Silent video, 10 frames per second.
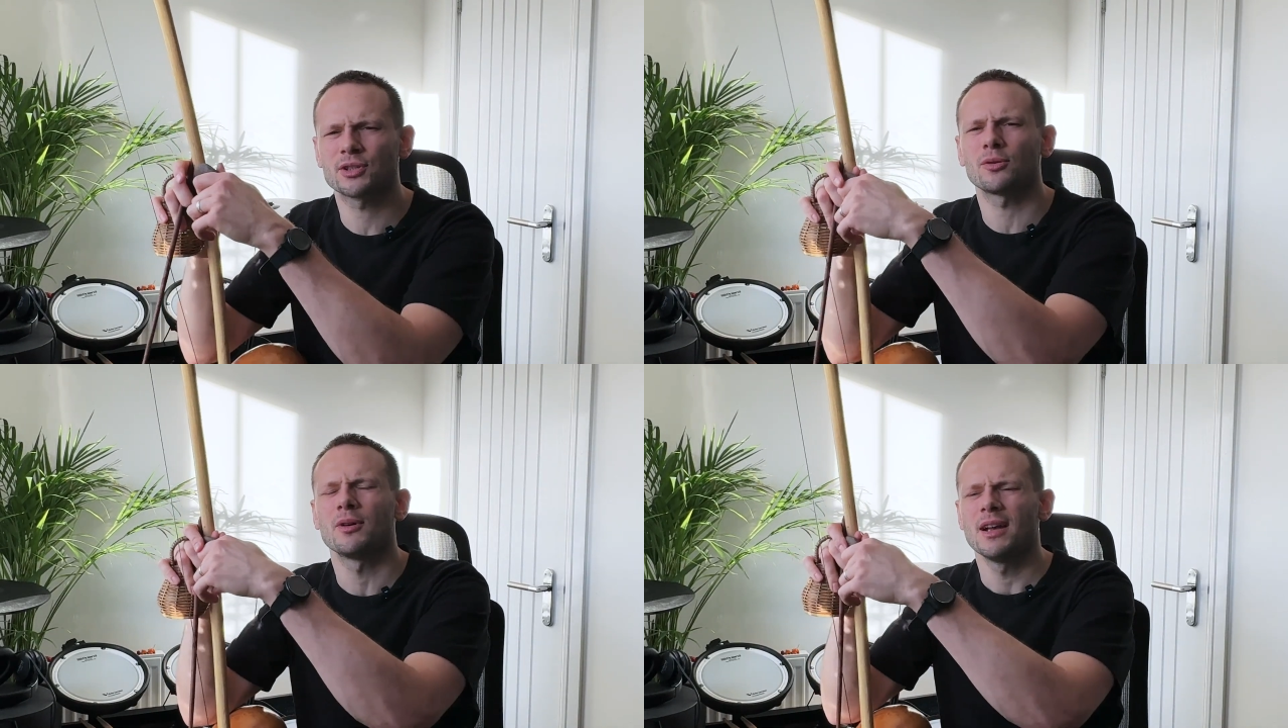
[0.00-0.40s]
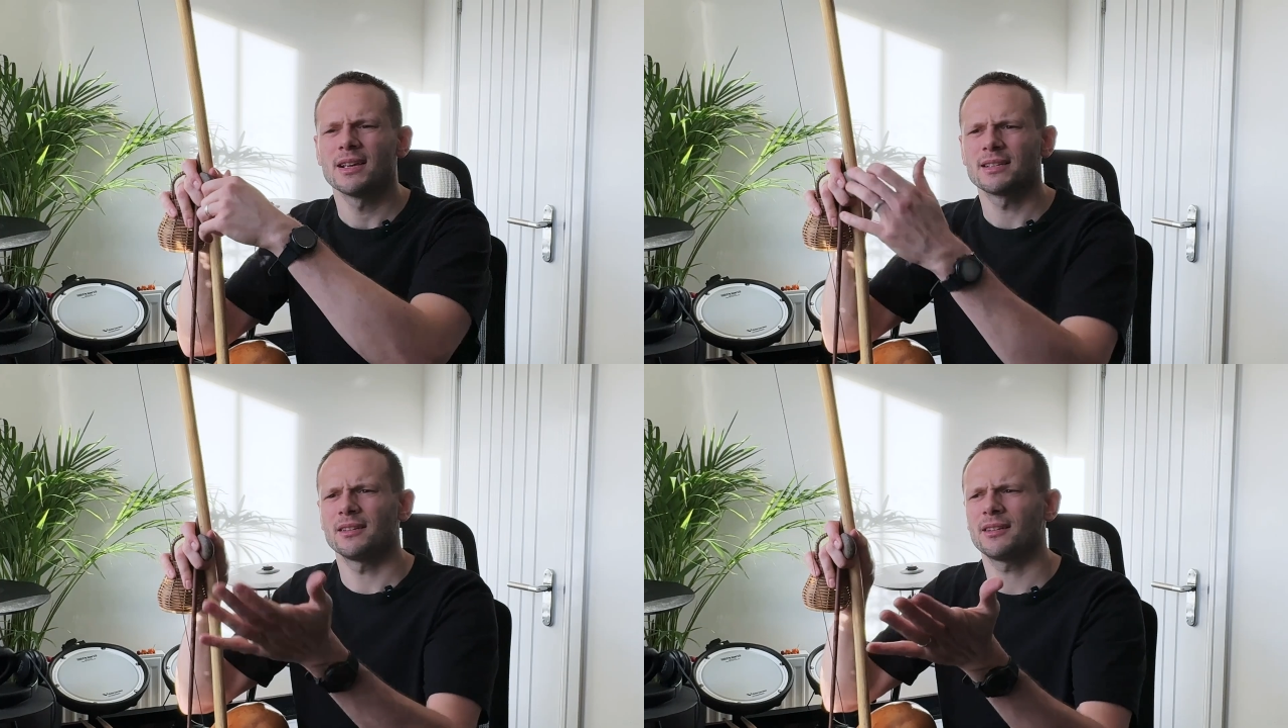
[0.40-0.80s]
So
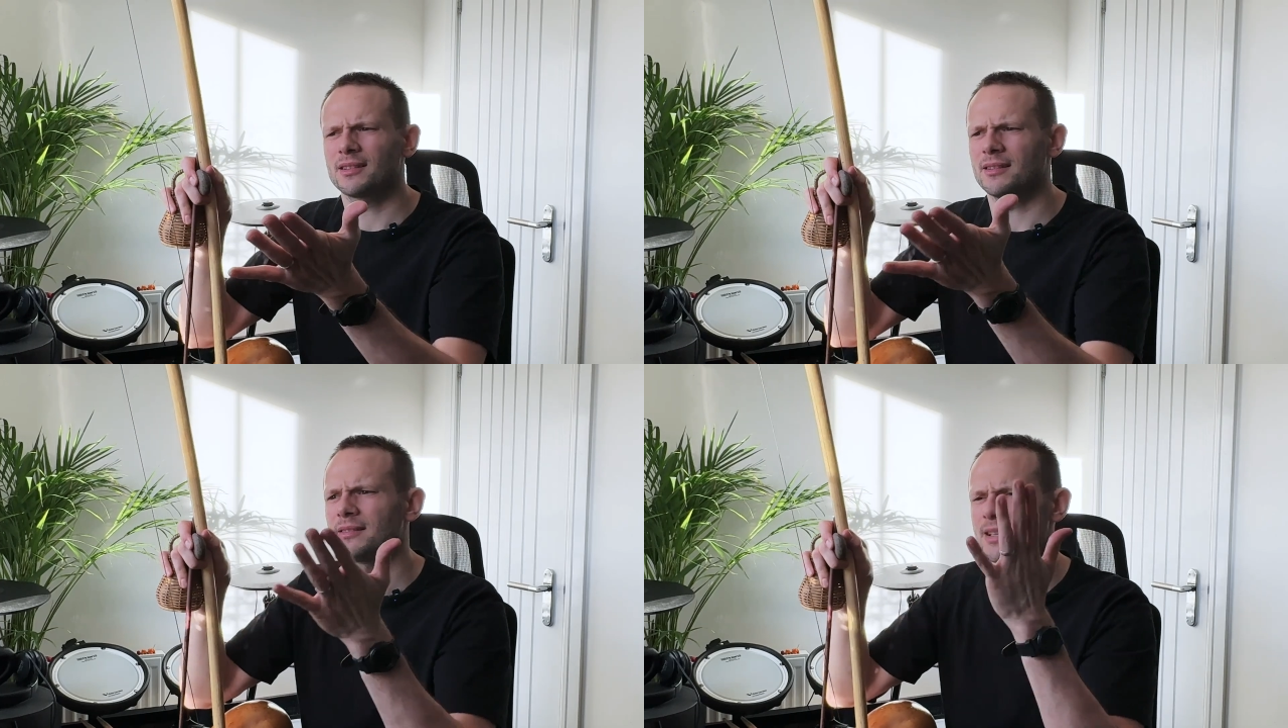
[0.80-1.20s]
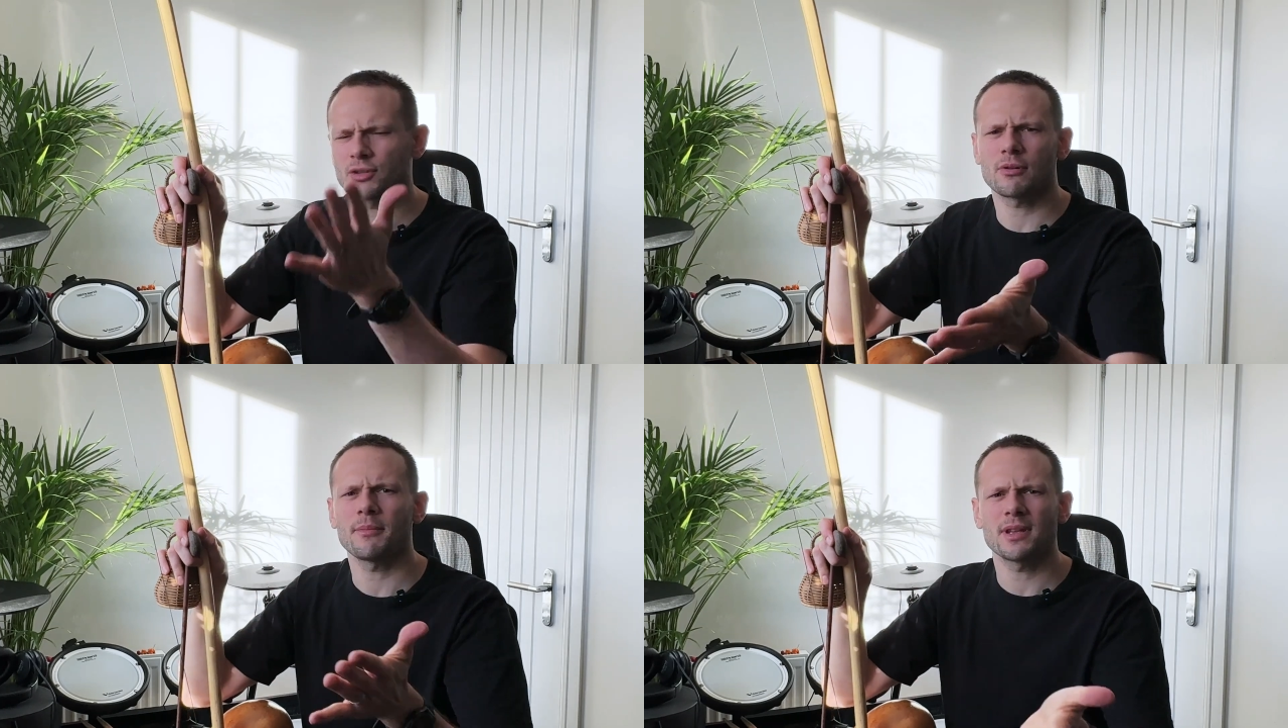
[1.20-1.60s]

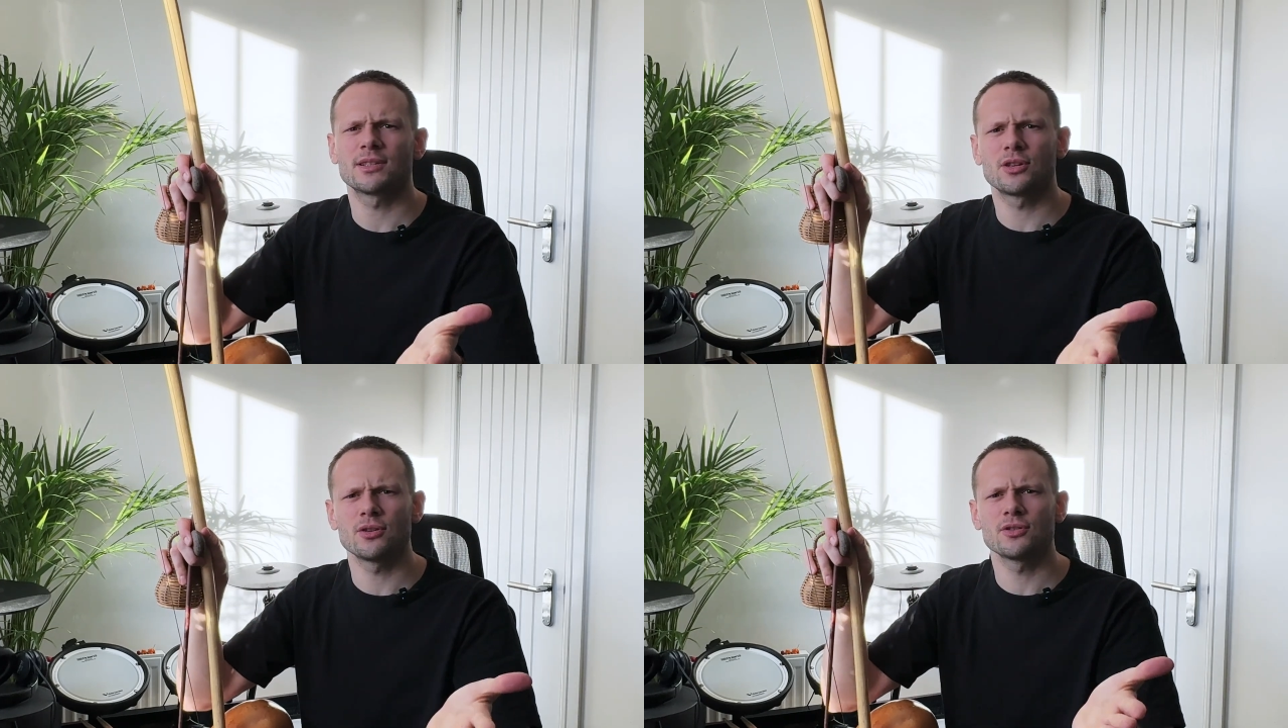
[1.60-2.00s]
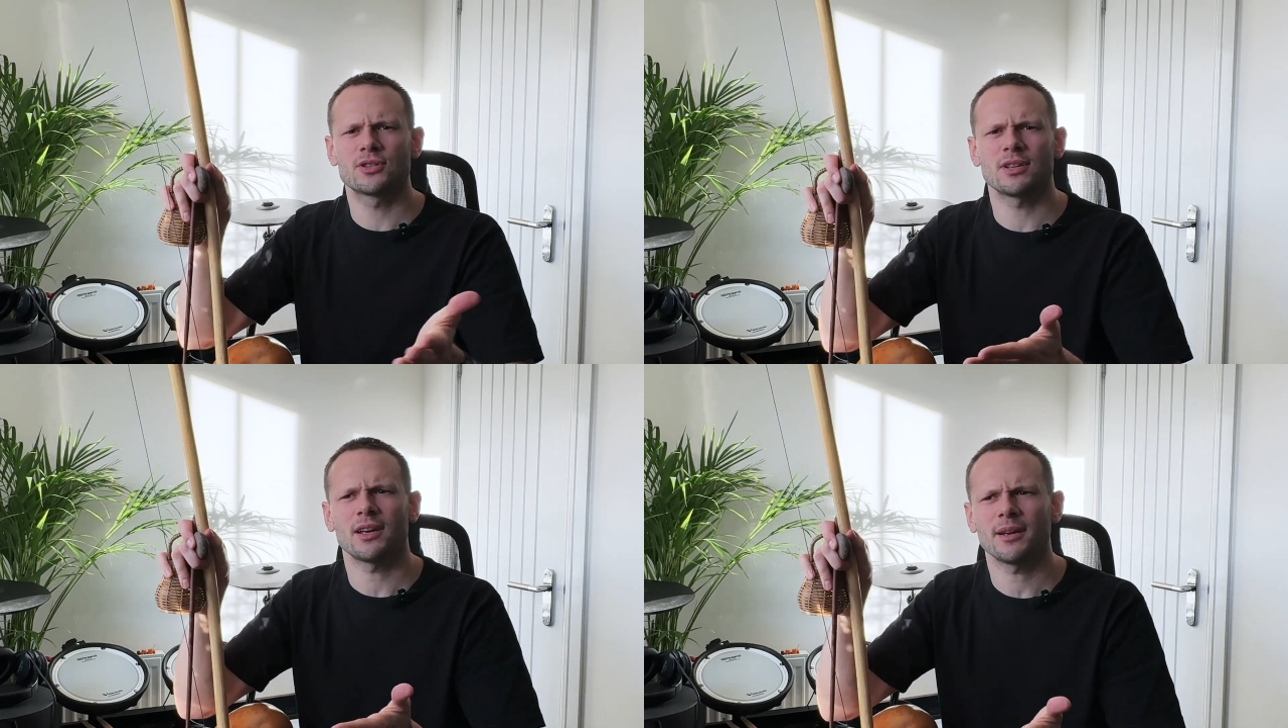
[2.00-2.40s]
this rhythm is
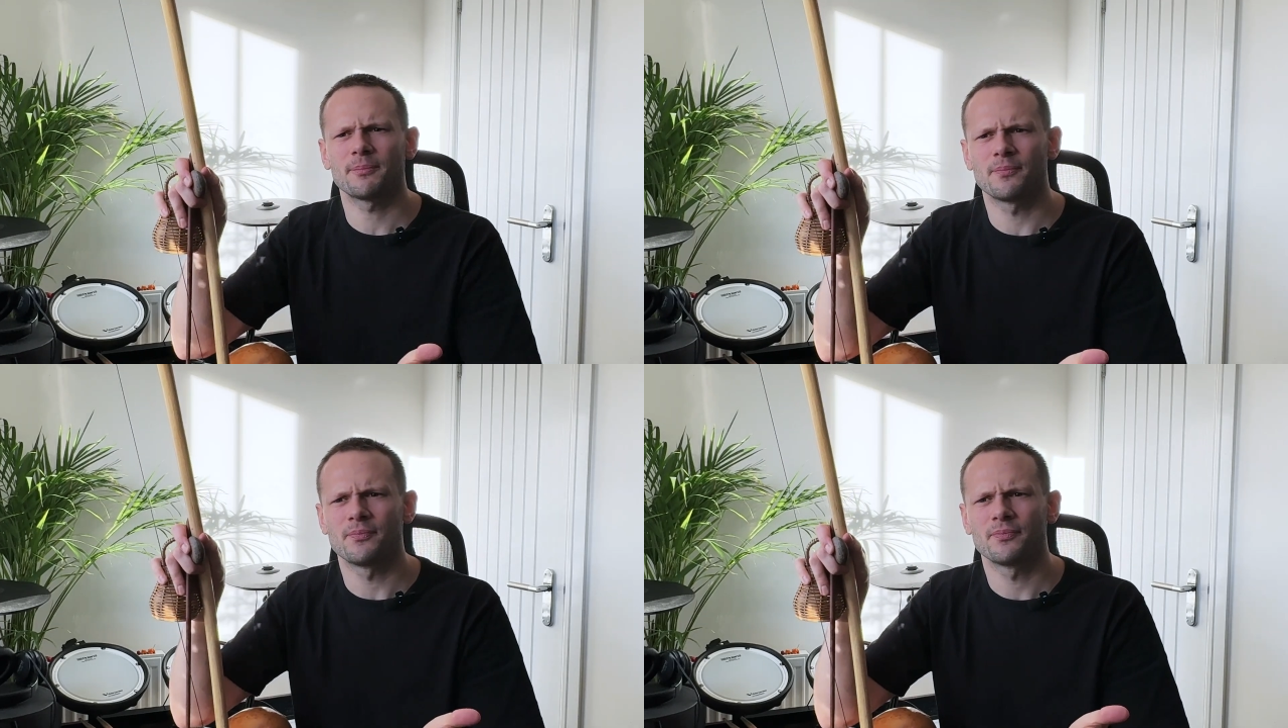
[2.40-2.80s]
used Jogo